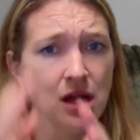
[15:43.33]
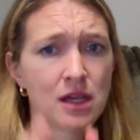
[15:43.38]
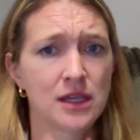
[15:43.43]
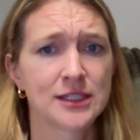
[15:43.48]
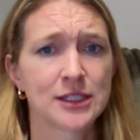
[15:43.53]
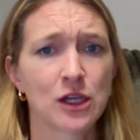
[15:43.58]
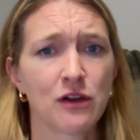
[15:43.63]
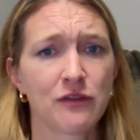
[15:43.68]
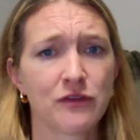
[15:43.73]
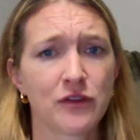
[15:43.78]

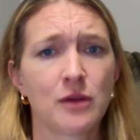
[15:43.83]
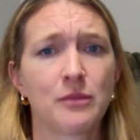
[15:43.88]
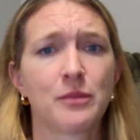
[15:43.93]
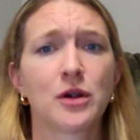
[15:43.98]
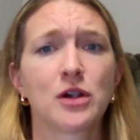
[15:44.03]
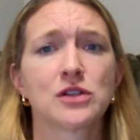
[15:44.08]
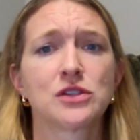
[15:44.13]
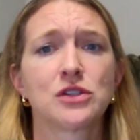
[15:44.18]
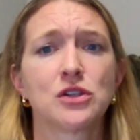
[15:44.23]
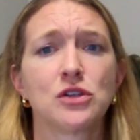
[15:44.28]
So if you're a
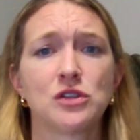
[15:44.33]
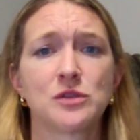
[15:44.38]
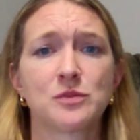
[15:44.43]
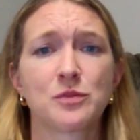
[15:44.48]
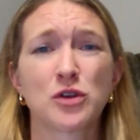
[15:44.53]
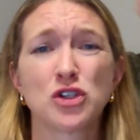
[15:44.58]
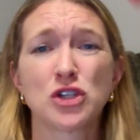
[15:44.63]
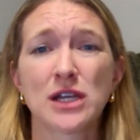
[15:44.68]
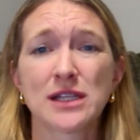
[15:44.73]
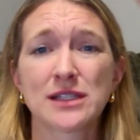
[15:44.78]
person who's
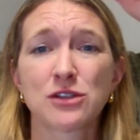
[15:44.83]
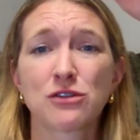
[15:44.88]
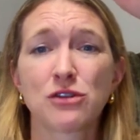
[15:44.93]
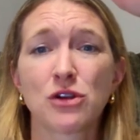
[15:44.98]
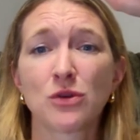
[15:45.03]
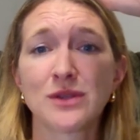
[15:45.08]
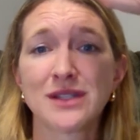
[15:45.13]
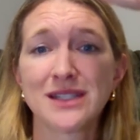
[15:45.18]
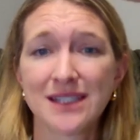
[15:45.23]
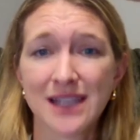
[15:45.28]

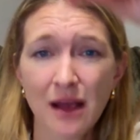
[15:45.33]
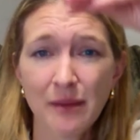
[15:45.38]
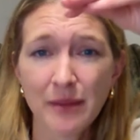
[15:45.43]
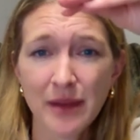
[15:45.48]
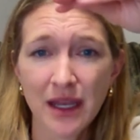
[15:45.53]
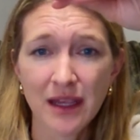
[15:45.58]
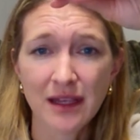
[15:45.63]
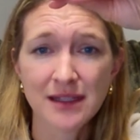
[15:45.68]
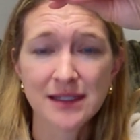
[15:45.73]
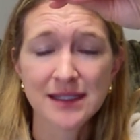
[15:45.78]
progesterone
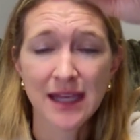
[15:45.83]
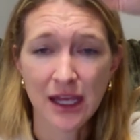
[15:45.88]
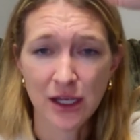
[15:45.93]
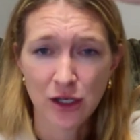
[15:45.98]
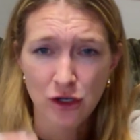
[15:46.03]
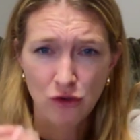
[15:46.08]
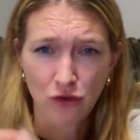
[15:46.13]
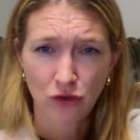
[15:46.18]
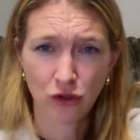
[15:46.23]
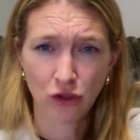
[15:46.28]
dominant and
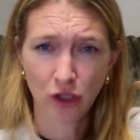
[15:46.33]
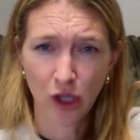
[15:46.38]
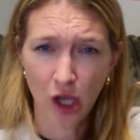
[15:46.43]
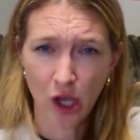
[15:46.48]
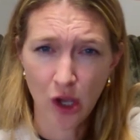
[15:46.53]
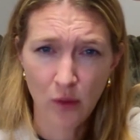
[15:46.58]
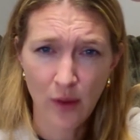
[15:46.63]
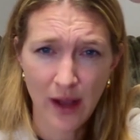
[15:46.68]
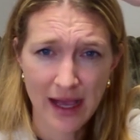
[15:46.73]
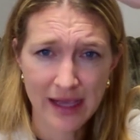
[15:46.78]
you're
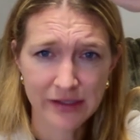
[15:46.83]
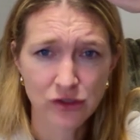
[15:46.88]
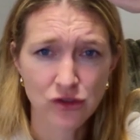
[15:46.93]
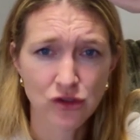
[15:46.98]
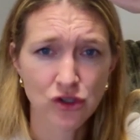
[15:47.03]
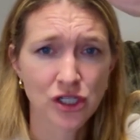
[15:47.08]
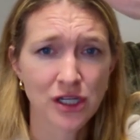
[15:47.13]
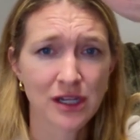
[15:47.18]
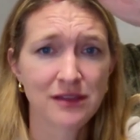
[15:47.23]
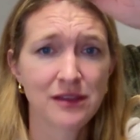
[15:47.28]
low
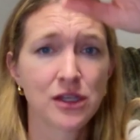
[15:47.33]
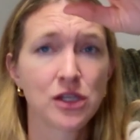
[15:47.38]
estrogen,